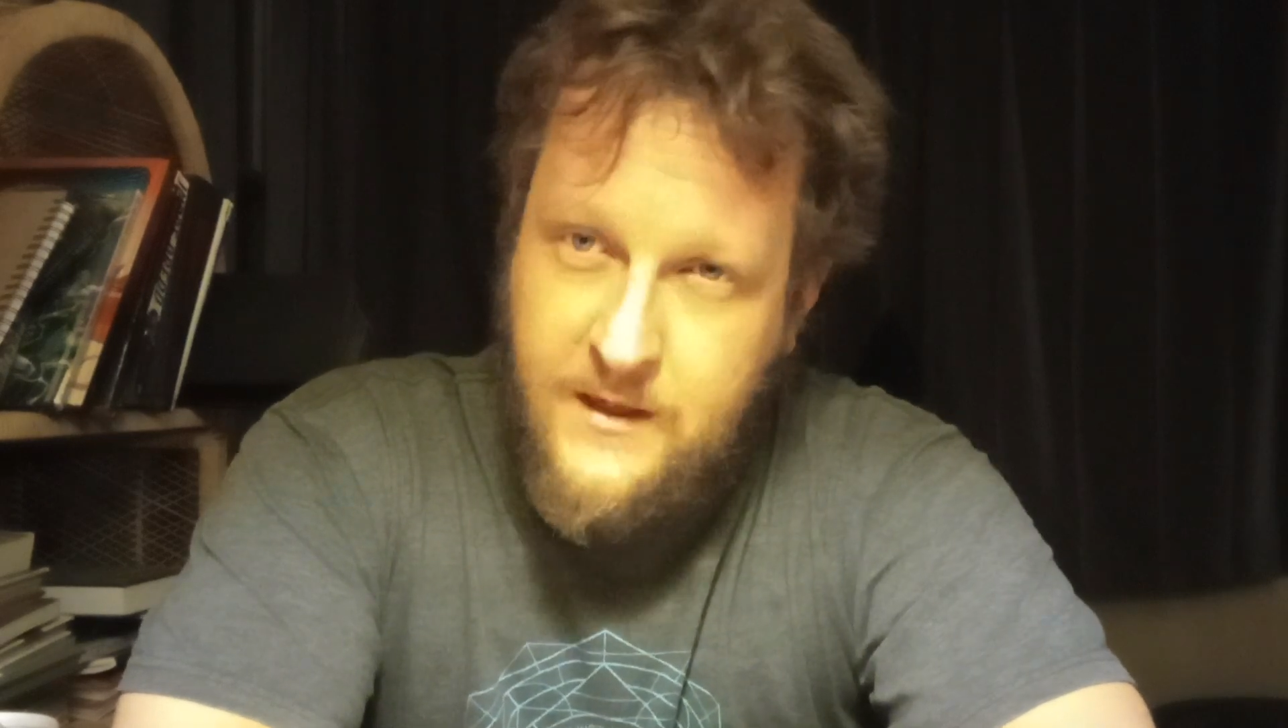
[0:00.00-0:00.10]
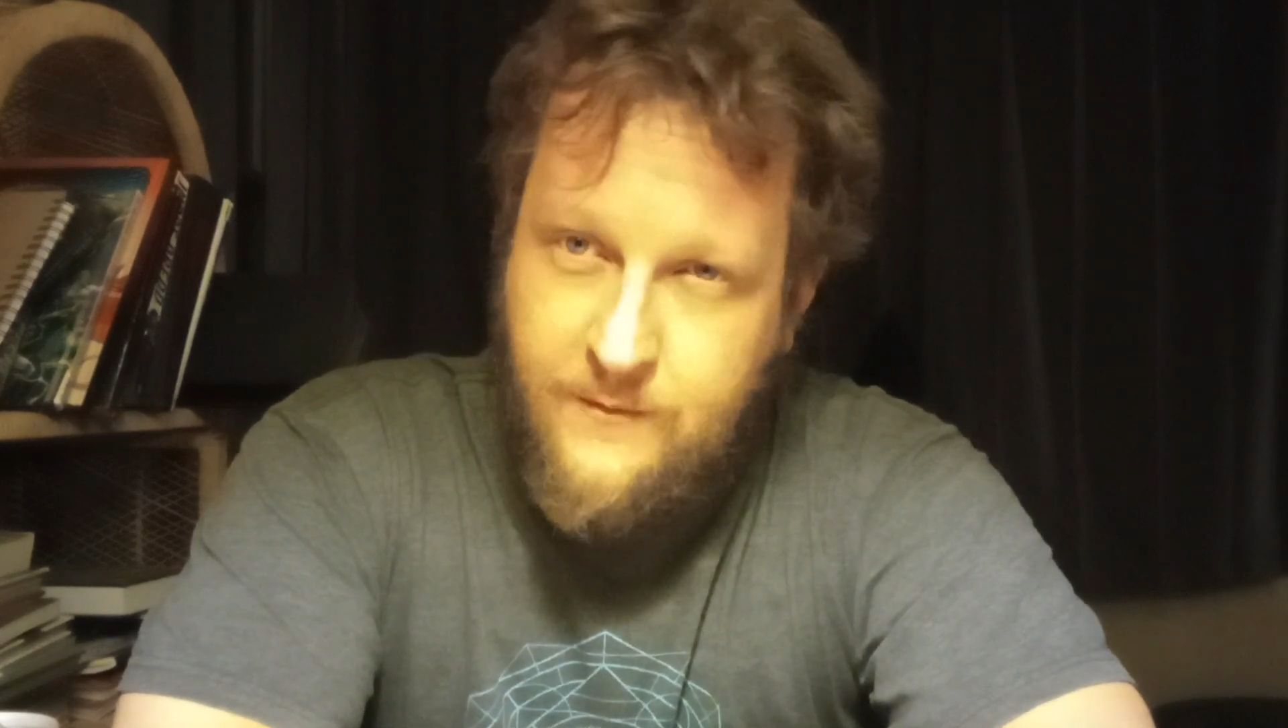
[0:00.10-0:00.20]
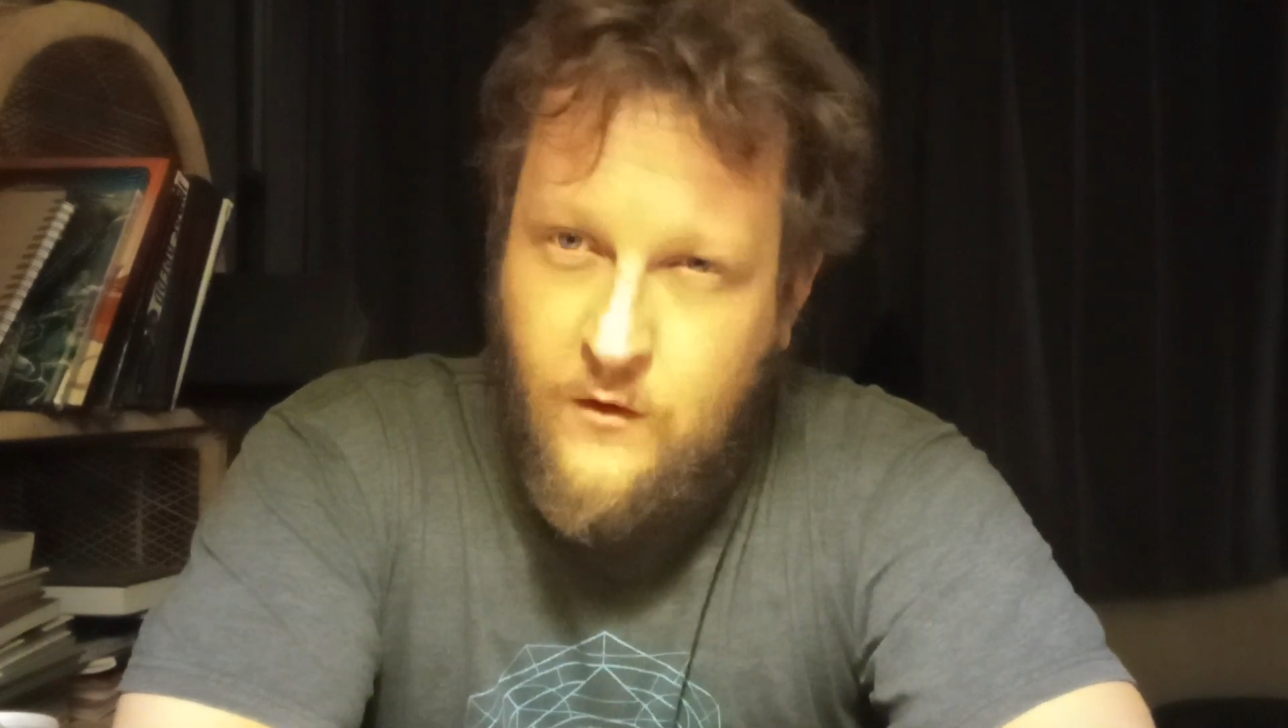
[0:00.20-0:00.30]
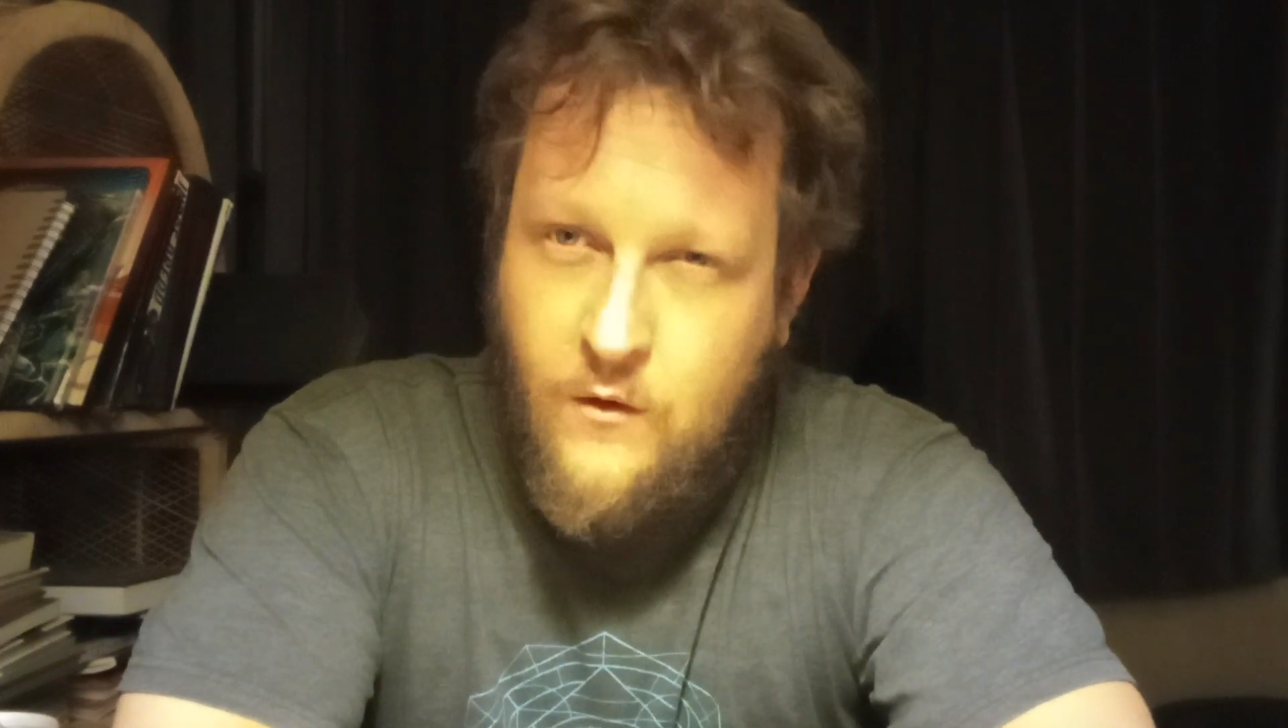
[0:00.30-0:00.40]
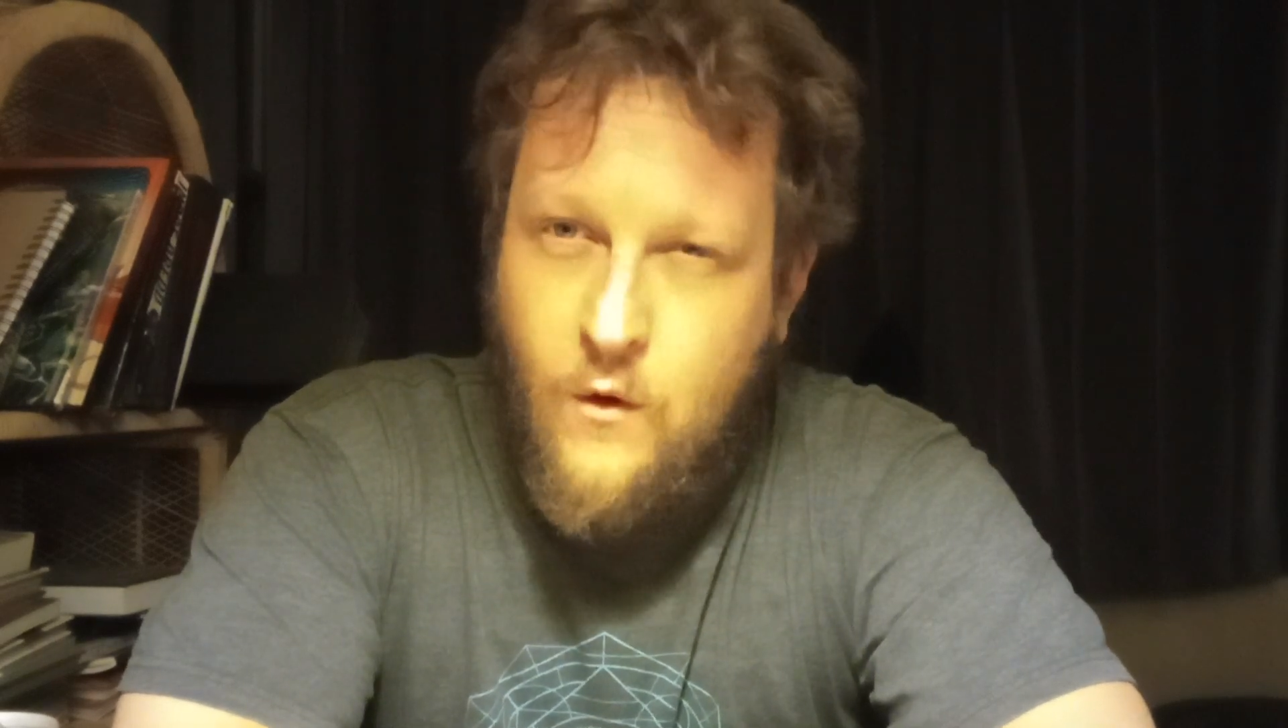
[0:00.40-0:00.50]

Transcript: people,